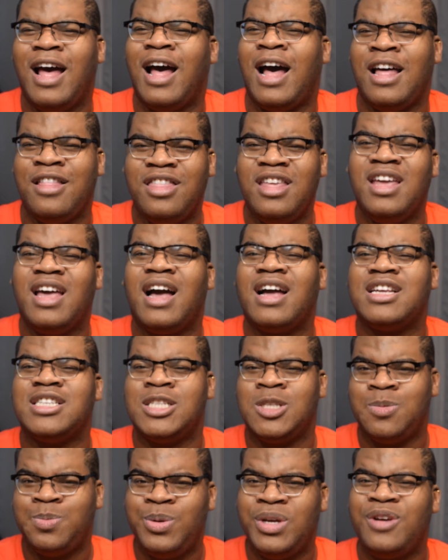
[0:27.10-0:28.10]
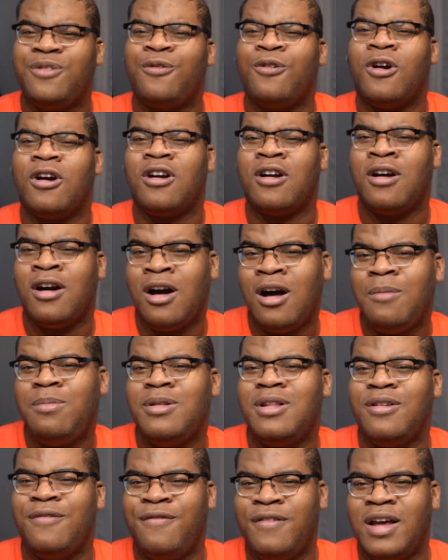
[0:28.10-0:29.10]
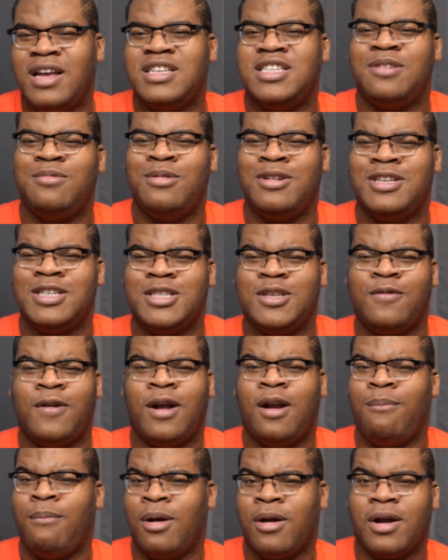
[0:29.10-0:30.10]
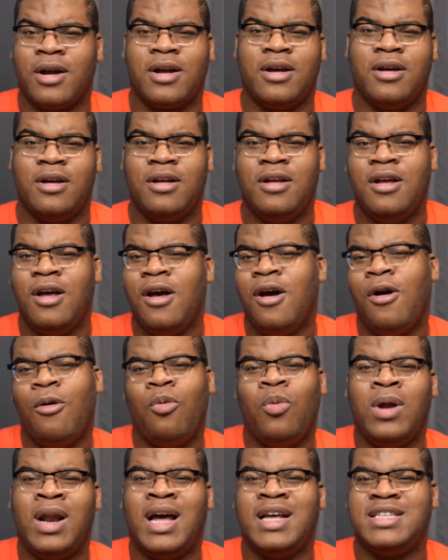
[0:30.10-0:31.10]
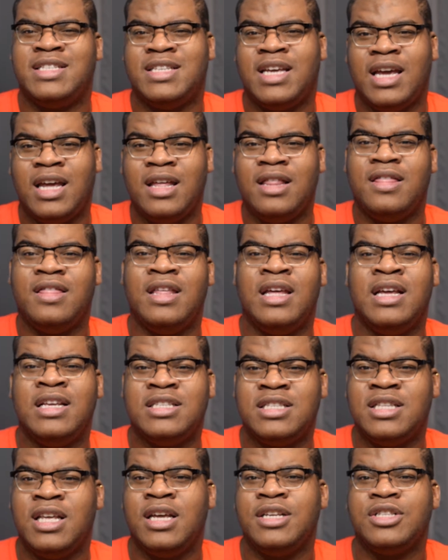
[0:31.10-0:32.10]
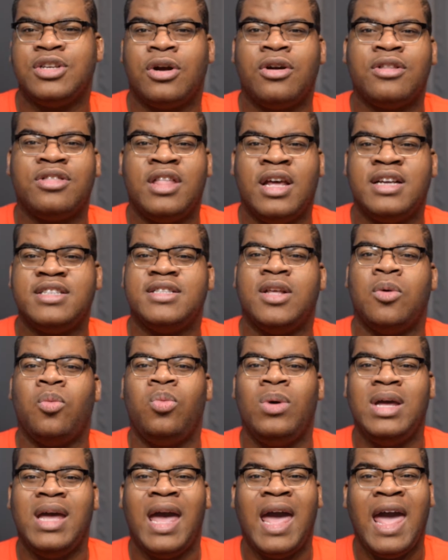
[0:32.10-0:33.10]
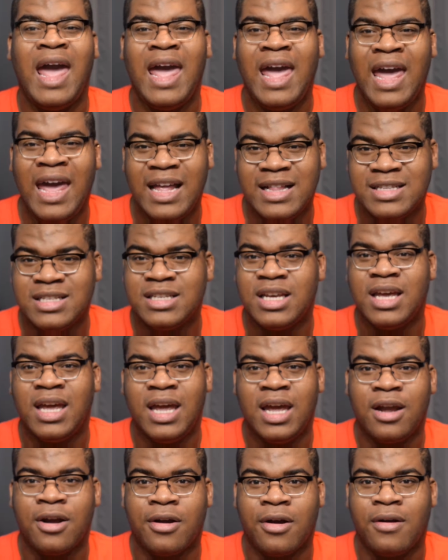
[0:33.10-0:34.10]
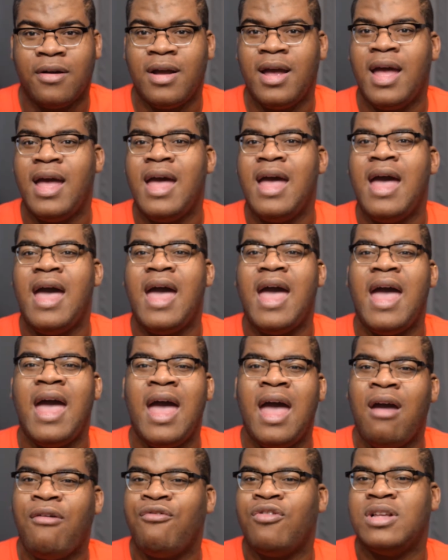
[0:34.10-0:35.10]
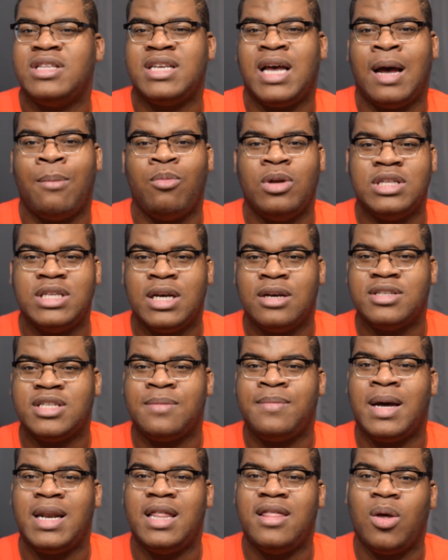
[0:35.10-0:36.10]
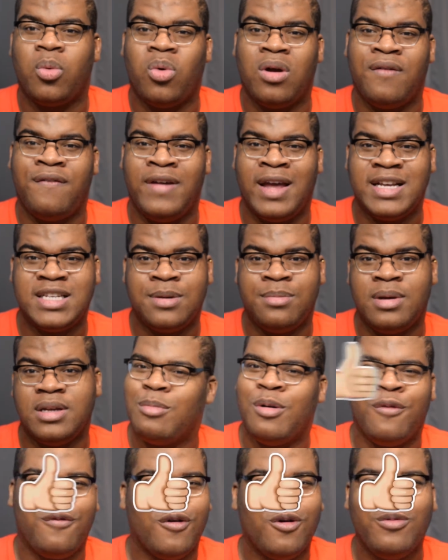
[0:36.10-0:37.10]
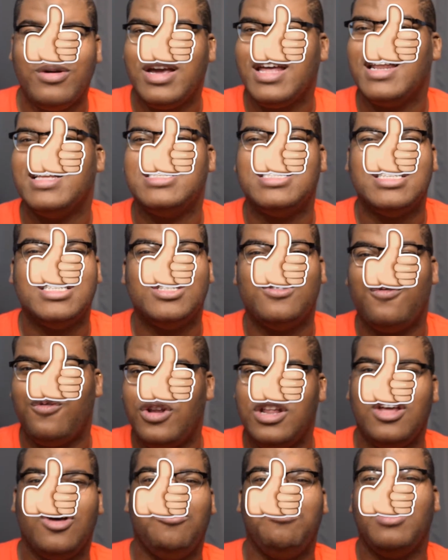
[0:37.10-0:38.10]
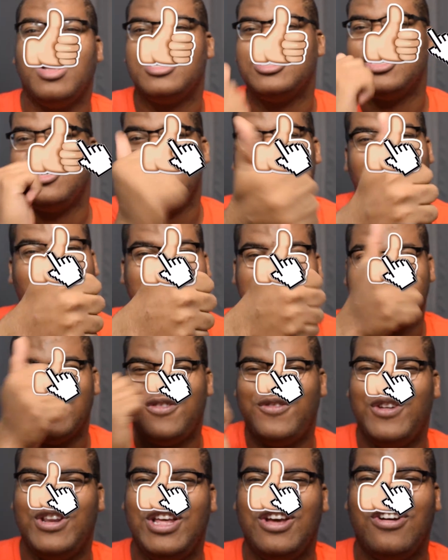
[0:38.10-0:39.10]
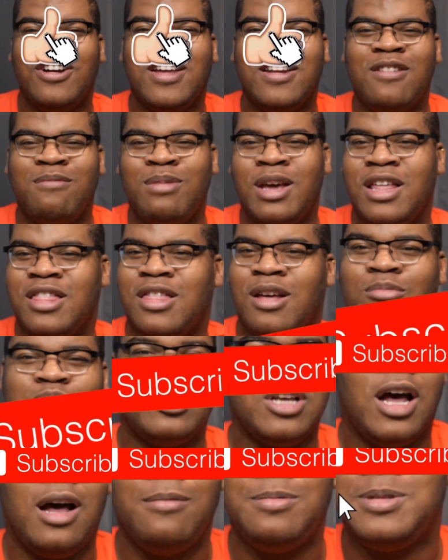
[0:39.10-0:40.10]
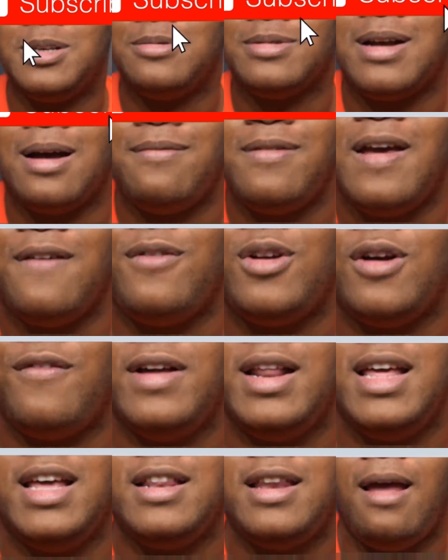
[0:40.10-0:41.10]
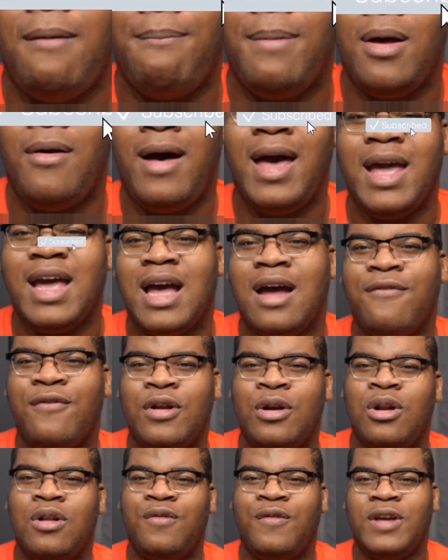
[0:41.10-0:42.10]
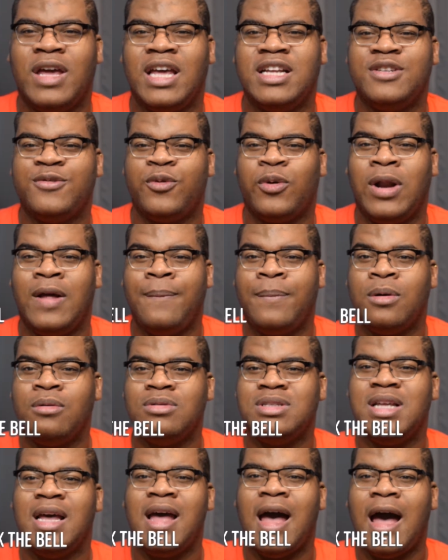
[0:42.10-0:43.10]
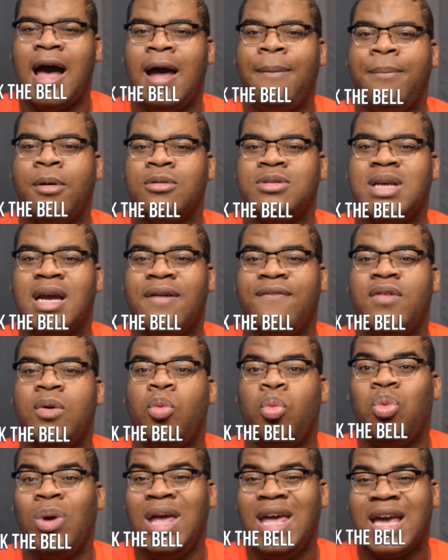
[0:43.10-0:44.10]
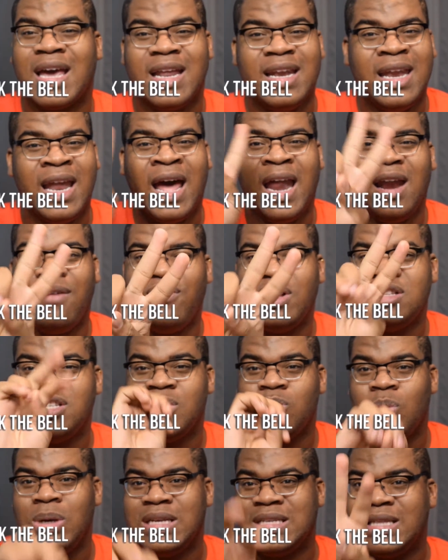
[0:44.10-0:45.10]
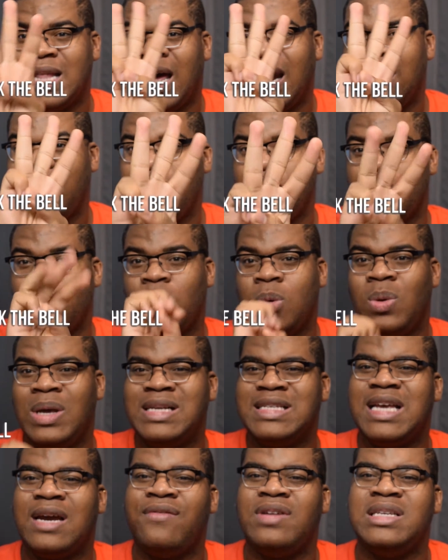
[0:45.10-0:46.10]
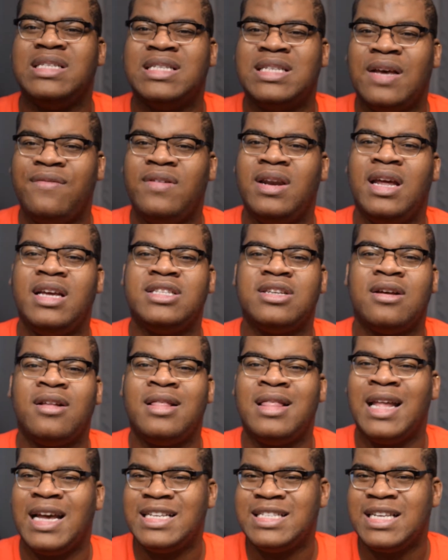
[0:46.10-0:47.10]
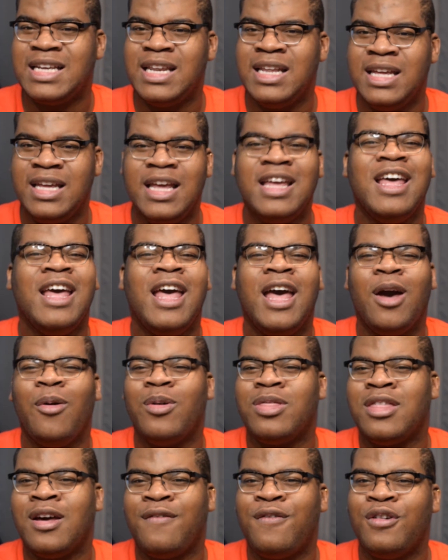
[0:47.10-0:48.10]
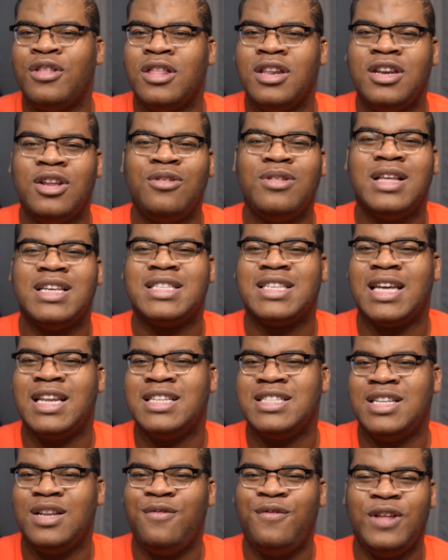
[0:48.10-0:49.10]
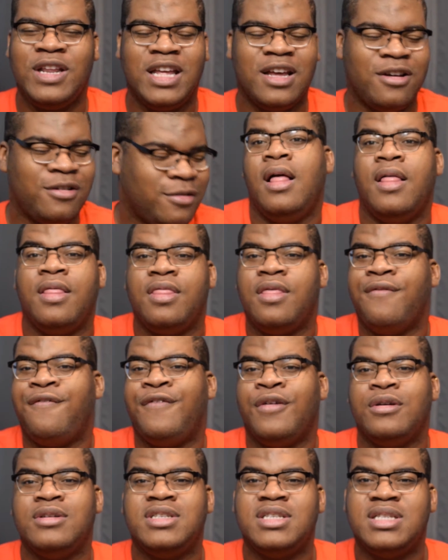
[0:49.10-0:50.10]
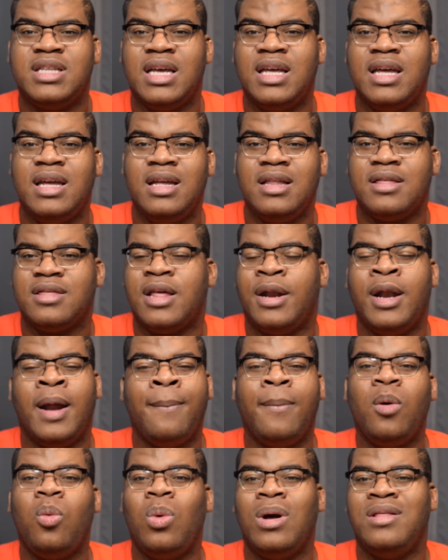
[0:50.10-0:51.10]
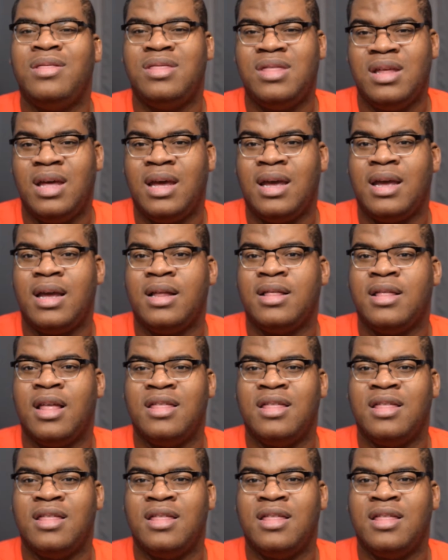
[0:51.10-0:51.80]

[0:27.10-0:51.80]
I think I can speak for a couple of fashion majors around America when I say these things are things that we hate to hear every time we tell somebody that we're a fashion meet. Before we get into this video, make sure you like this video, get a big thumbs up, subscribe if you haven't already, hit that bell icon for notifications for when I post. I post every week, not every 2 weeks, not every 3 weeks, every 7 days or less, honey. And without further ado, let's get into the video. The first thing, the number one thing,